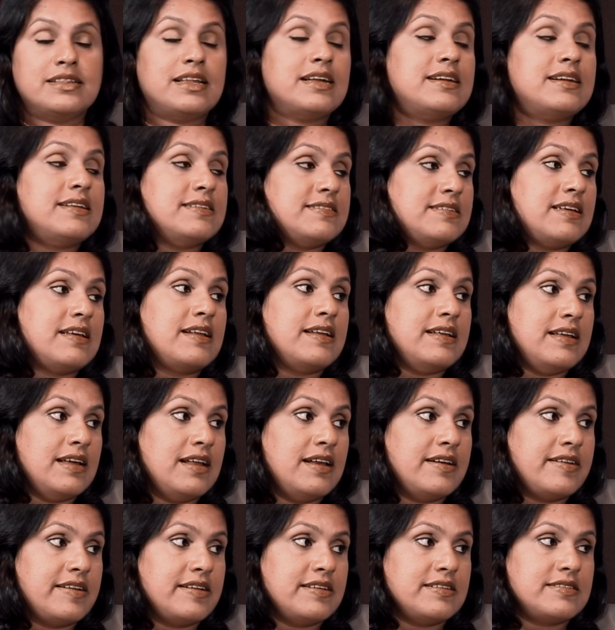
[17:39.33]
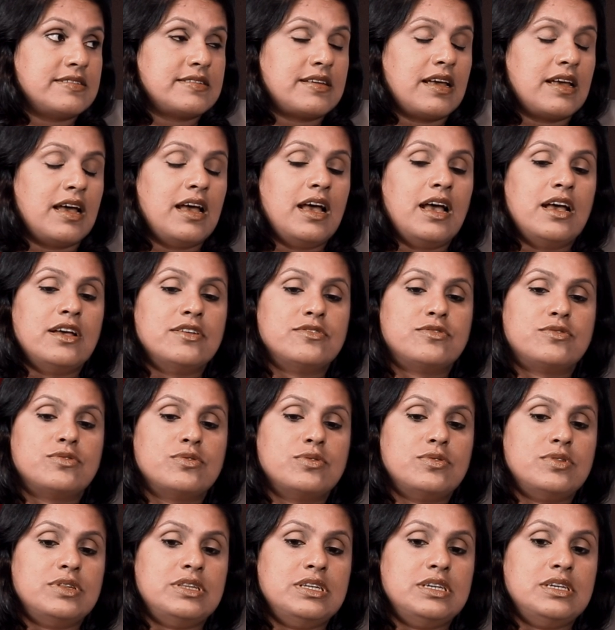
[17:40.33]
That is a real risk.
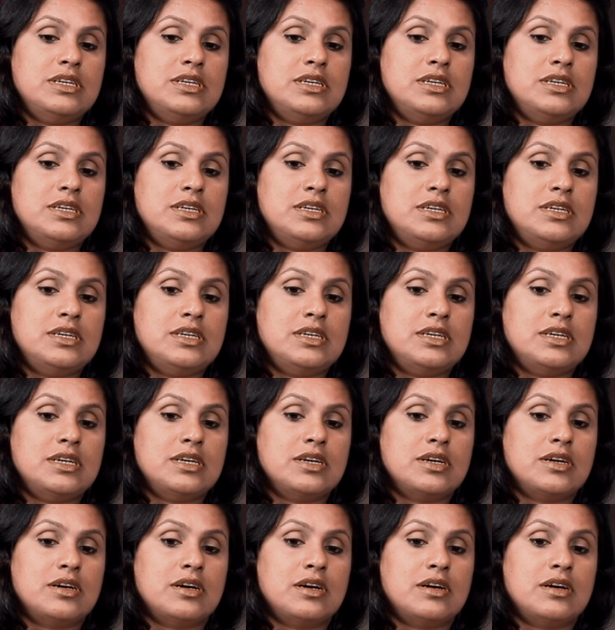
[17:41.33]
So the